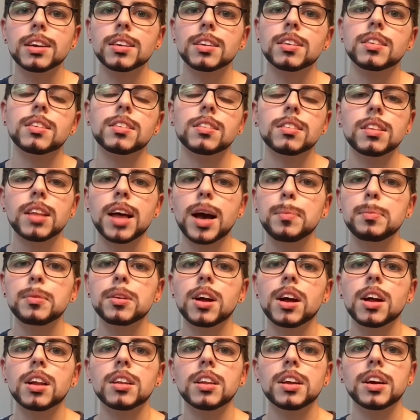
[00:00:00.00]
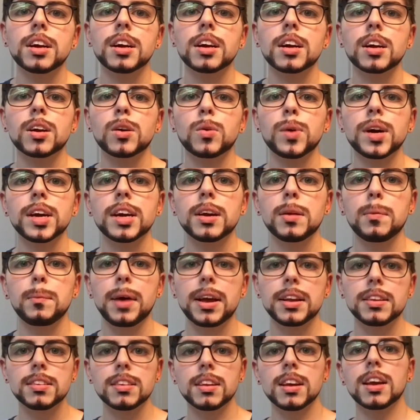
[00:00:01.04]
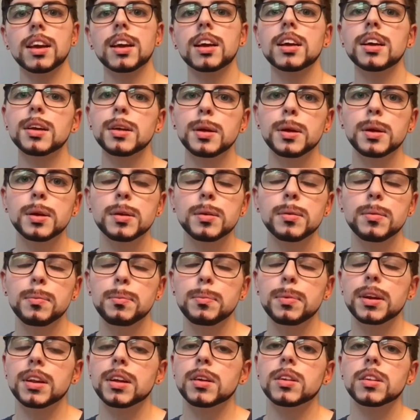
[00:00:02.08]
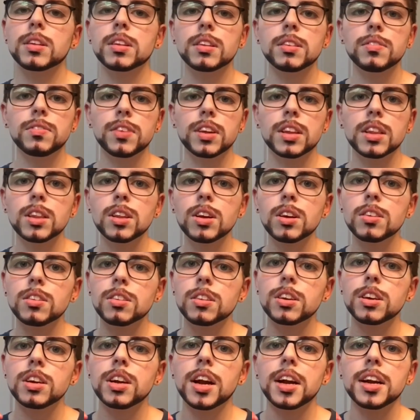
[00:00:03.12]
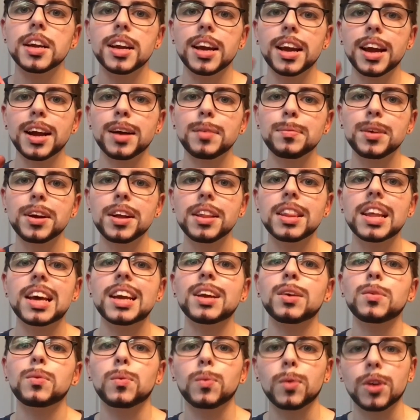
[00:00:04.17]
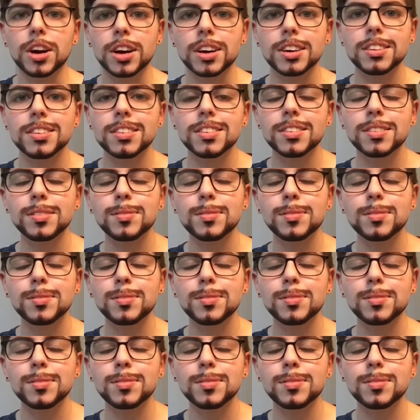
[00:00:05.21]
slapped on there, quick and messy, but if it looks good on camera, then it works.